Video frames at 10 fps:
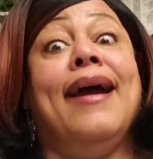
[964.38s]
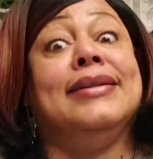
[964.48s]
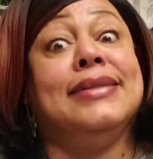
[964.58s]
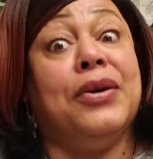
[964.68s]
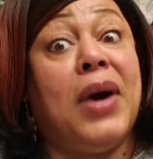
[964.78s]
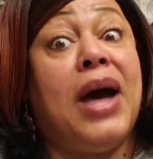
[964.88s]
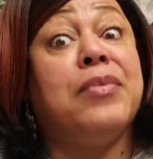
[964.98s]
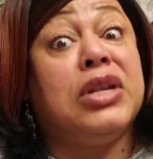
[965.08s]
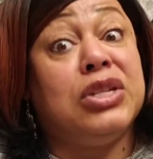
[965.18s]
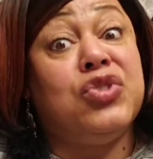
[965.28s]
So
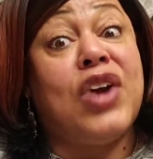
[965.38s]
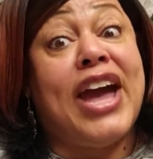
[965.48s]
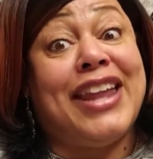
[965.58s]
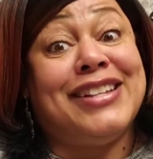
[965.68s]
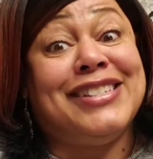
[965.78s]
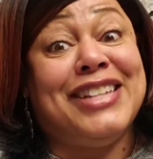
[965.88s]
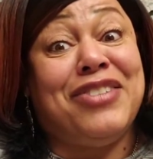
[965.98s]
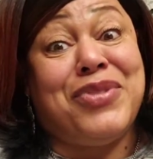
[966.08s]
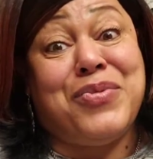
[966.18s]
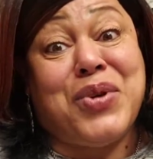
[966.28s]
I'm going to try it and see
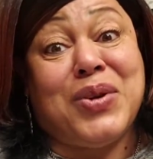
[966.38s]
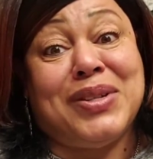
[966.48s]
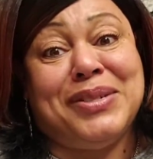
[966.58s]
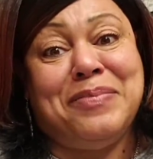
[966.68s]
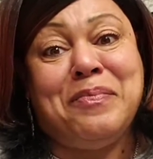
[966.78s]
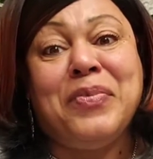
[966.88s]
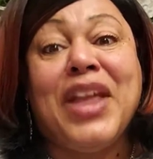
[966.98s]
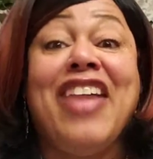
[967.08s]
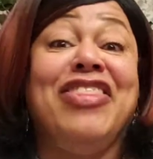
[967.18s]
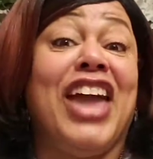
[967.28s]
if it works.
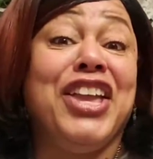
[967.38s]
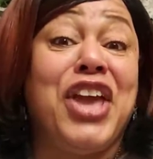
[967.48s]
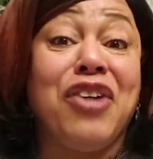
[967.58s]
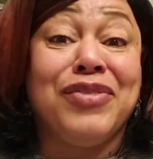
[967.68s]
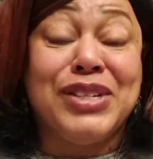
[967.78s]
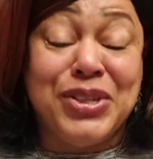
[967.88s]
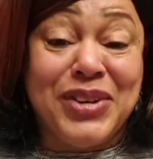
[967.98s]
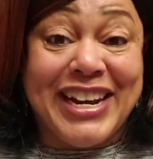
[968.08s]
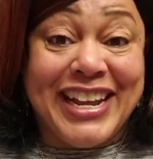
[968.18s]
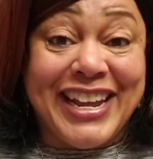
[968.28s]
Thank y'all for
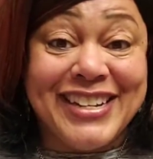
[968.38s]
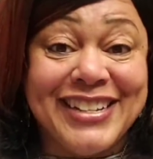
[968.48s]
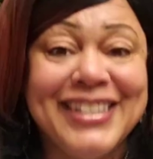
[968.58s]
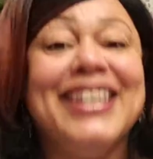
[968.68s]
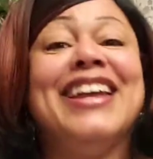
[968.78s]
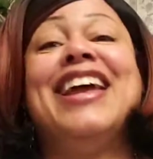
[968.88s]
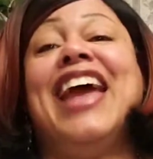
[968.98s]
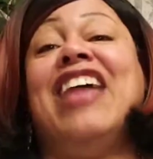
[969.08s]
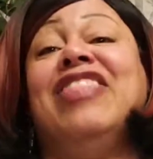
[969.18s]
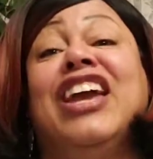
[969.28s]
tuning in,
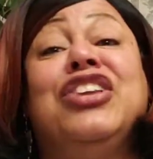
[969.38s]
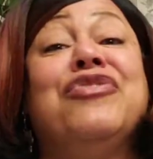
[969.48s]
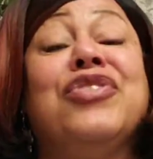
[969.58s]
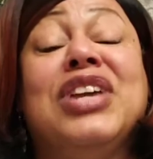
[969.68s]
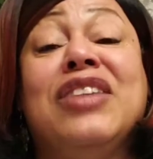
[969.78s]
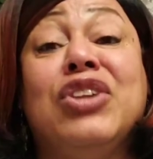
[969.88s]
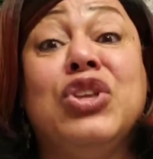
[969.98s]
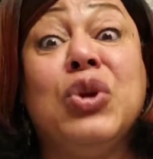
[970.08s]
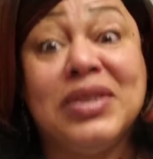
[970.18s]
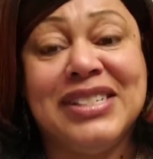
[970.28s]
and thank you for
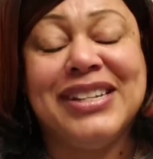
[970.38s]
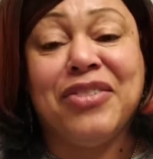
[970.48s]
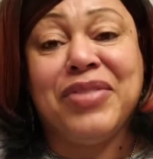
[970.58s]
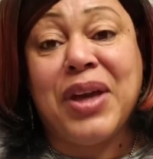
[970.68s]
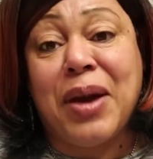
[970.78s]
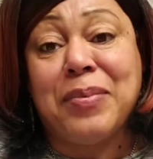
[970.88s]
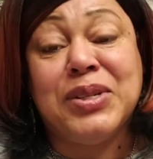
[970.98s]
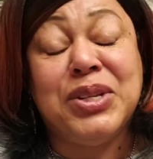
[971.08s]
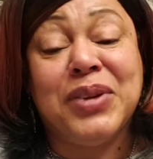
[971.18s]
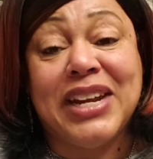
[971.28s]
giving yourself the
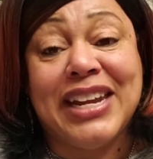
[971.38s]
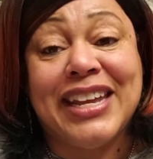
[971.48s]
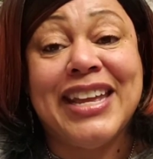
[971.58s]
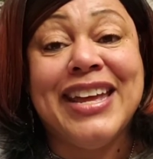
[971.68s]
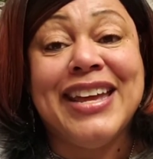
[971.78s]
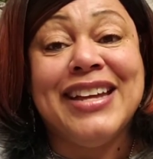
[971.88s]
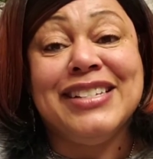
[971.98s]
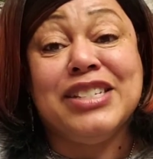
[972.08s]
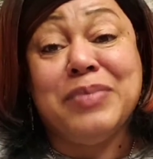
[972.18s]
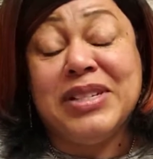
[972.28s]
opportunity
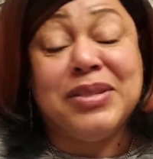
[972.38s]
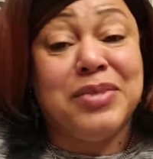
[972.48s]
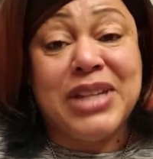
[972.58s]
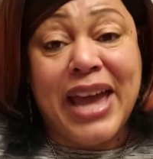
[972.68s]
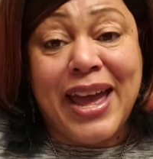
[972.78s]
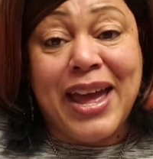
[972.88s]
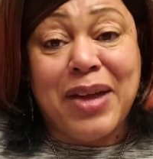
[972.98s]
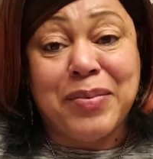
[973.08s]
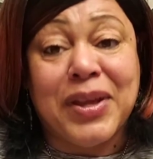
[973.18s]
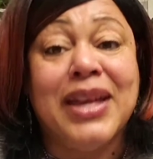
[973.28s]
to spend some
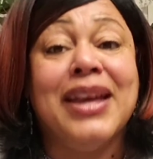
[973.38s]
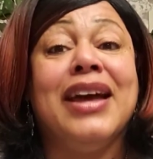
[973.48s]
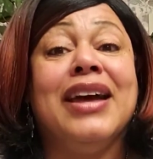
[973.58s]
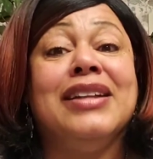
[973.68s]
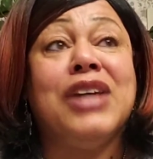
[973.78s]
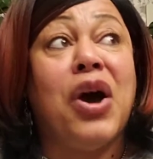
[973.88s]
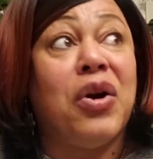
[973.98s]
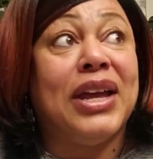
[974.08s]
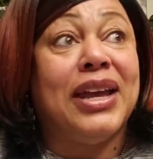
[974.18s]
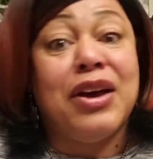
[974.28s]
time
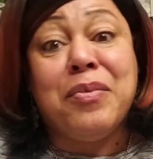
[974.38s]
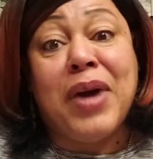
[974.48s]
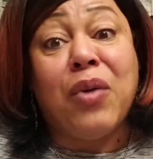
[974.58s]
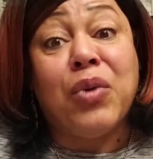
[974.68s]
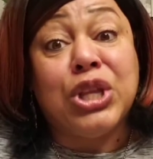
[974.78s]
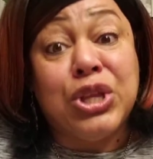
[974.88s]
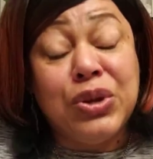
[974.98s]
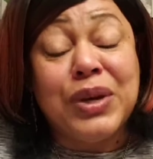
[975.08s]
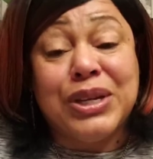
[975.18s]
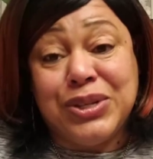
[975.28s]
talking about what
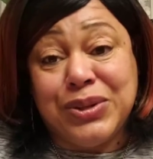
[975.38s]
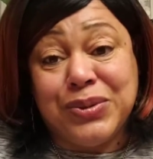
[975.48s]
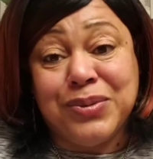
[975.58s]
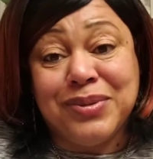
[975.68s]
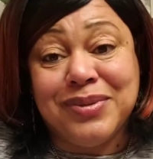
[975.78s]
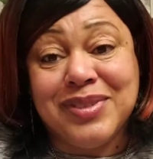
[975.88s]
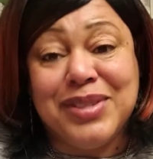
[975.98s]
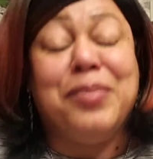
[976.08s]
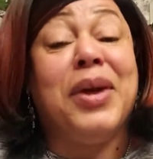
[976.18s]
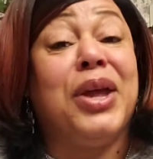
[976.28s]
you can do
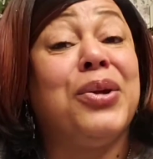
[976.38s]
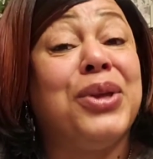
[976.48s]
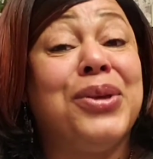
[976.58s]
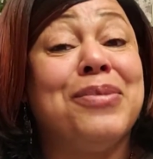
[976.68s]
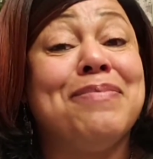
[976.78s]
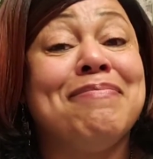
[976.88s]
to better you.